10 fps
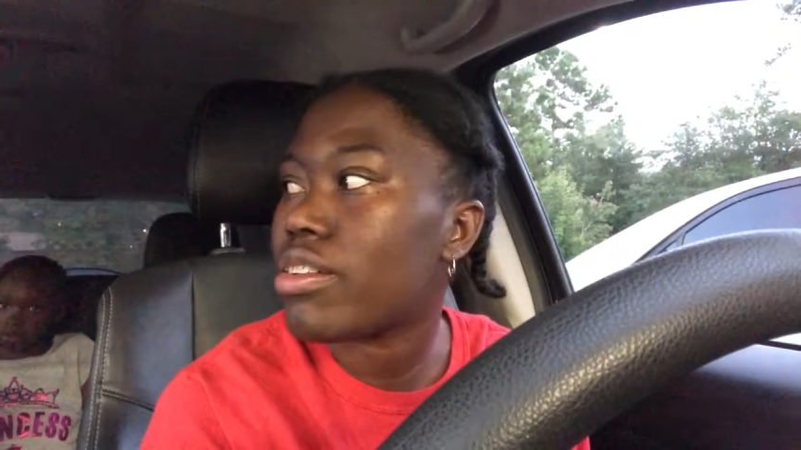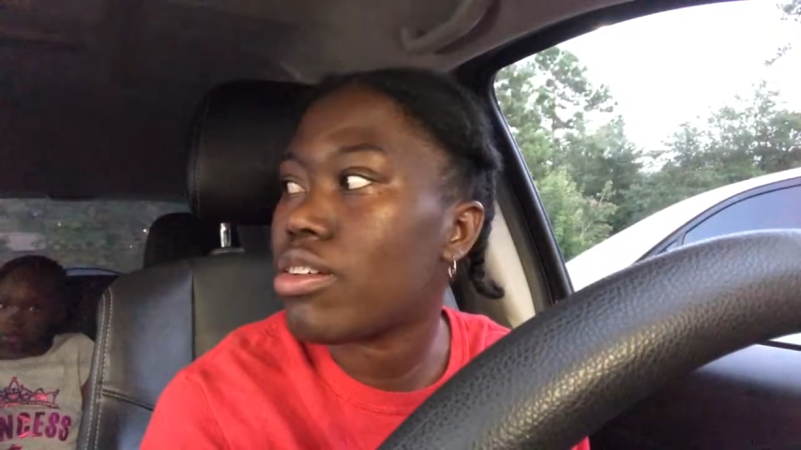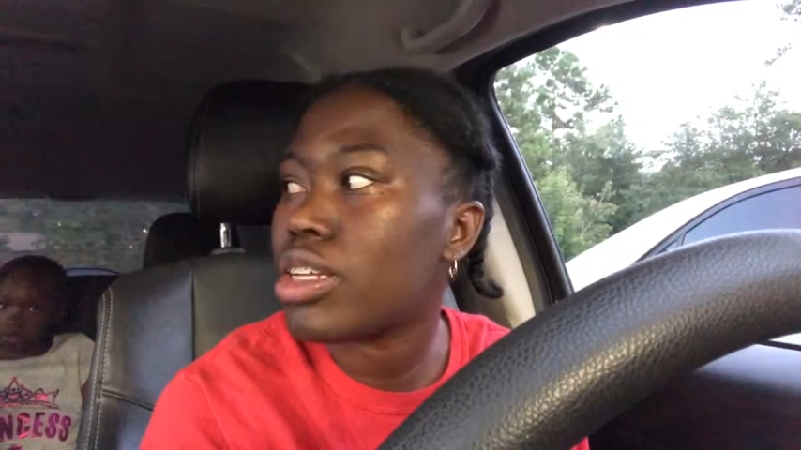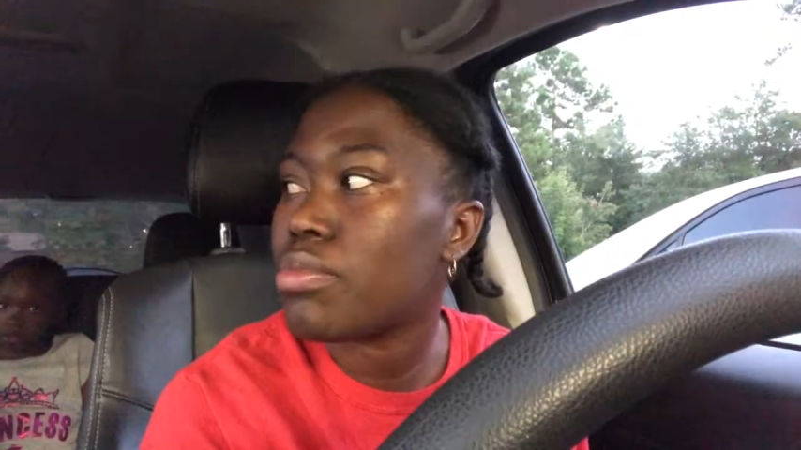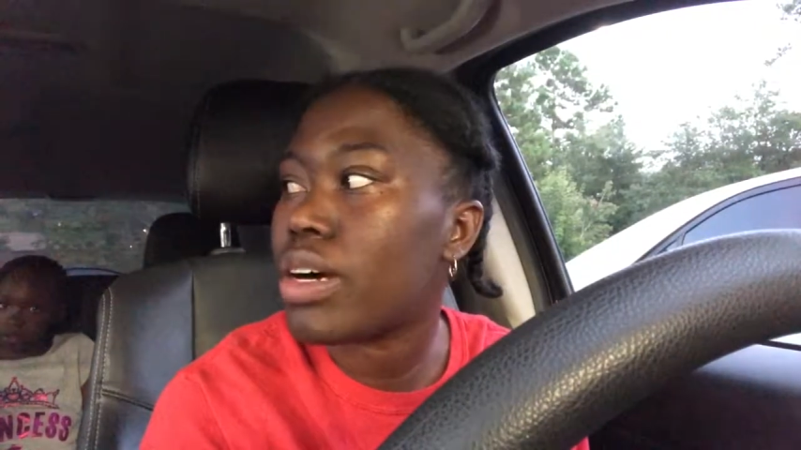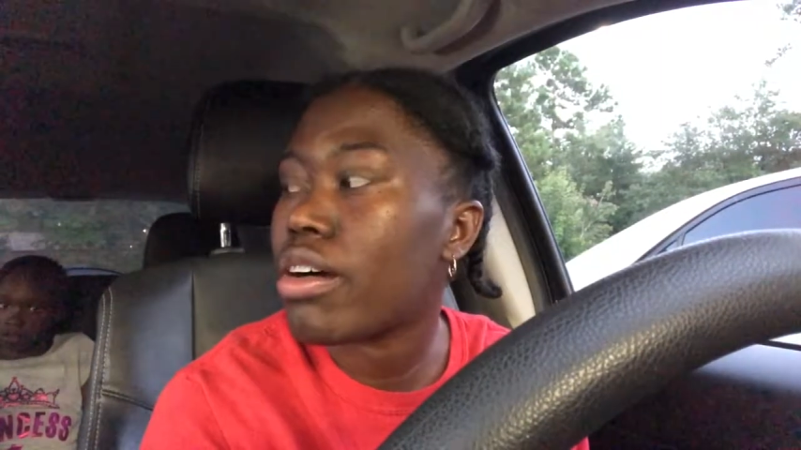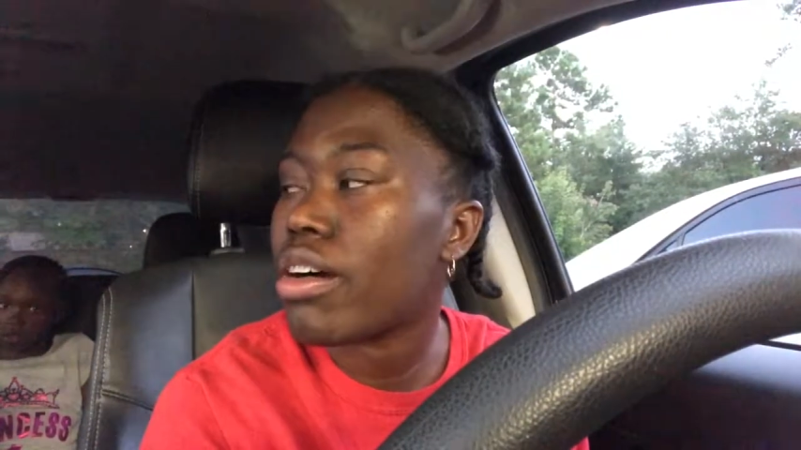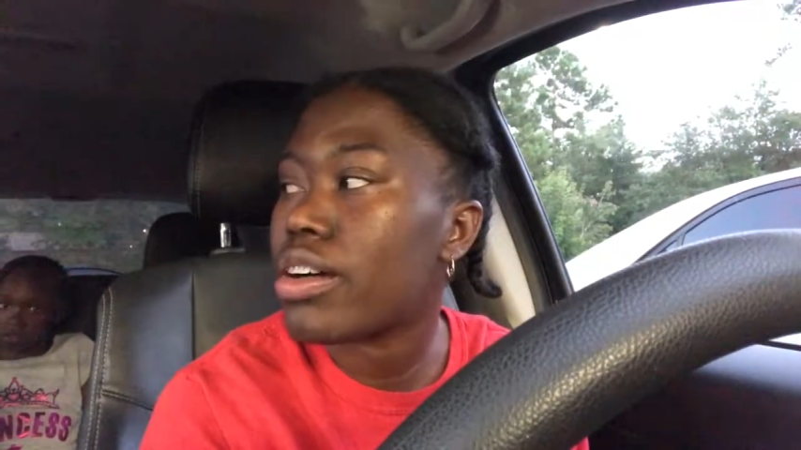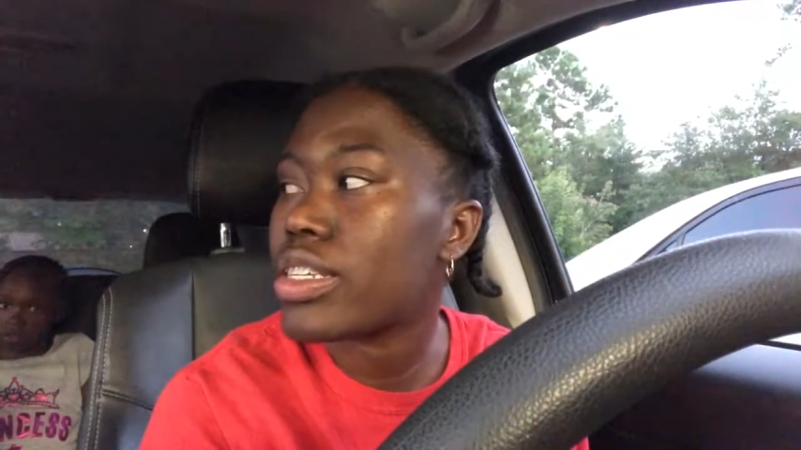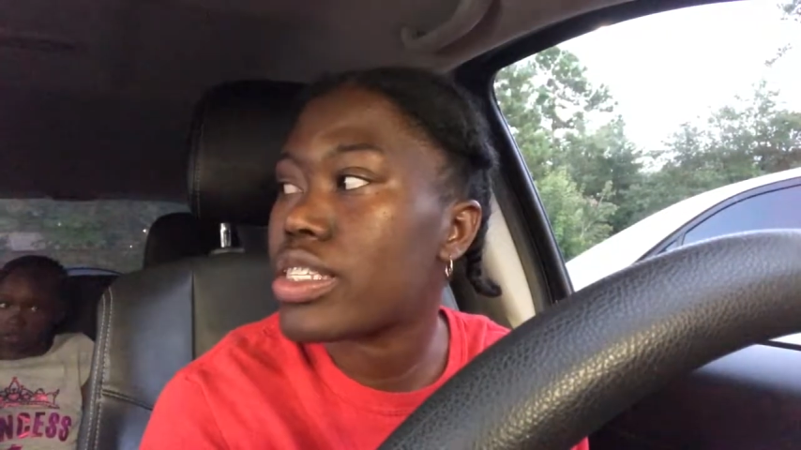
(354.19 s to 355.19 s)
all in my
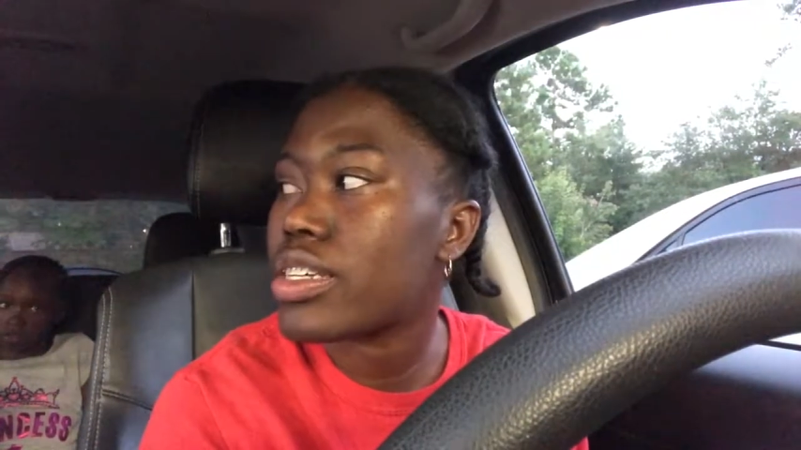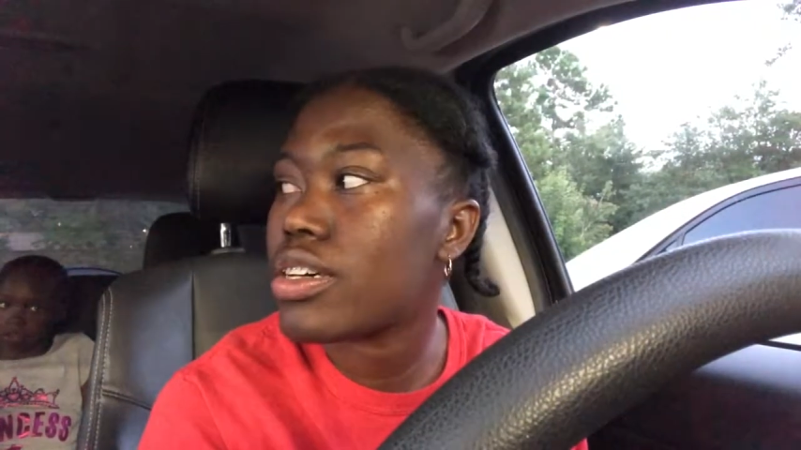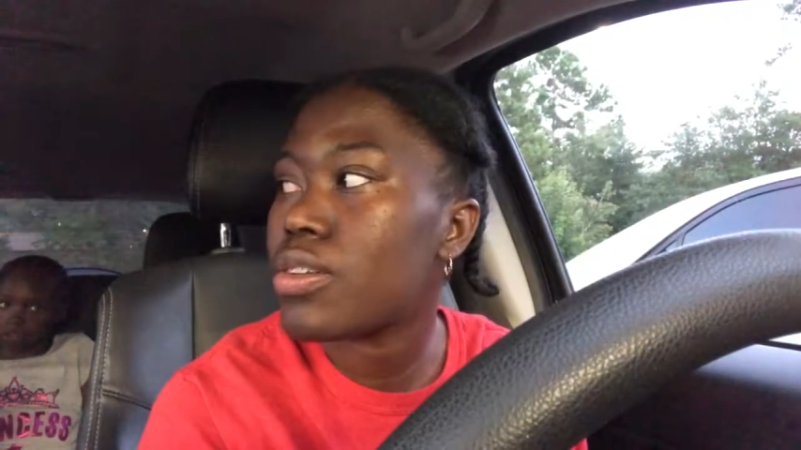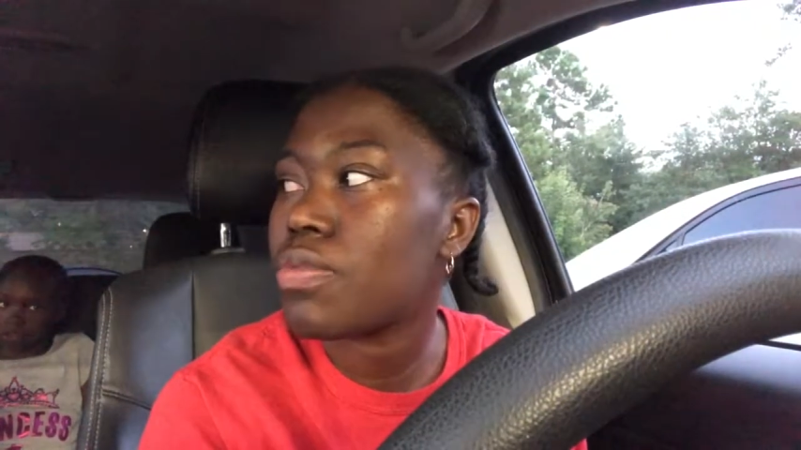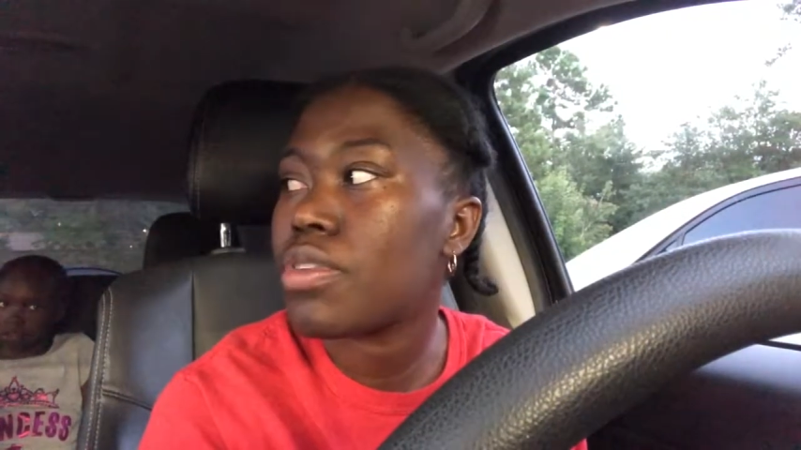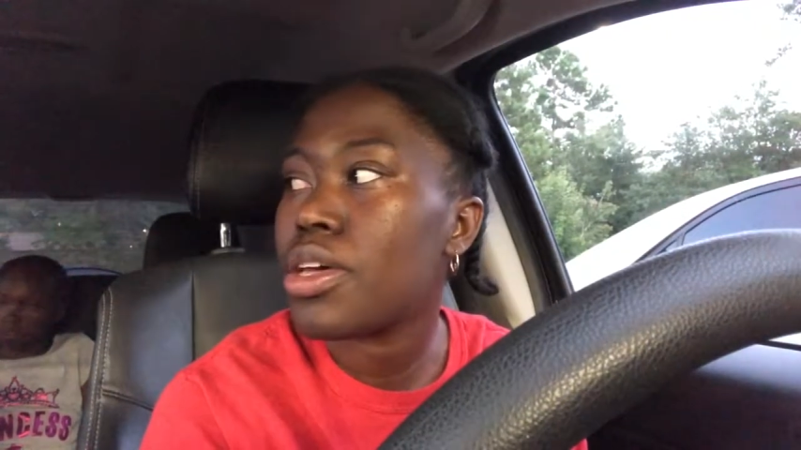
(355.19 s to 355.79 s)
car and stuff.